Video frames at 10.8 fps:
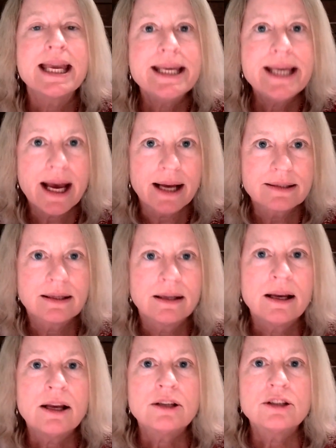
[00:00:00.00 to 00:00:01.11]
Yes.
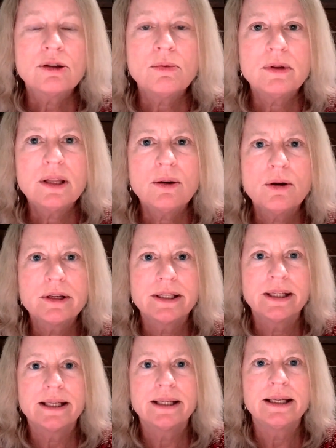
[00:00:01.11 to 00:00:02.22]
So what the court
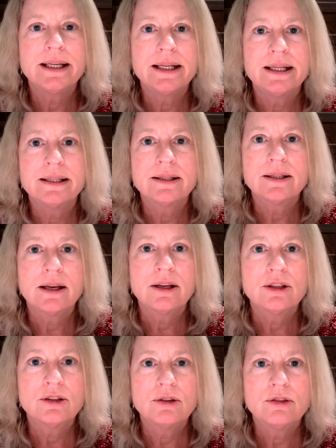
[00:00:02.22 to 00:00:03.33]
did is
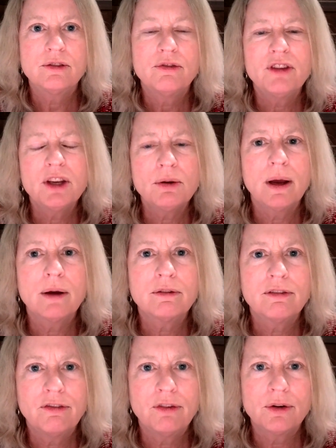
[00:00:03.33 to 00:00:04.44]
figure out
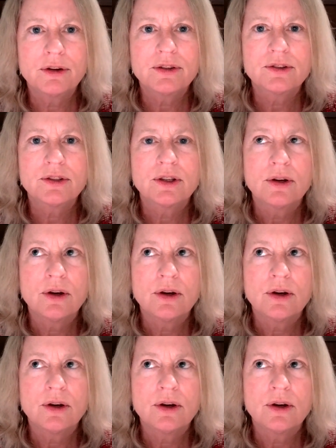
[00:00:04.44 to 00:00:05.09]
first,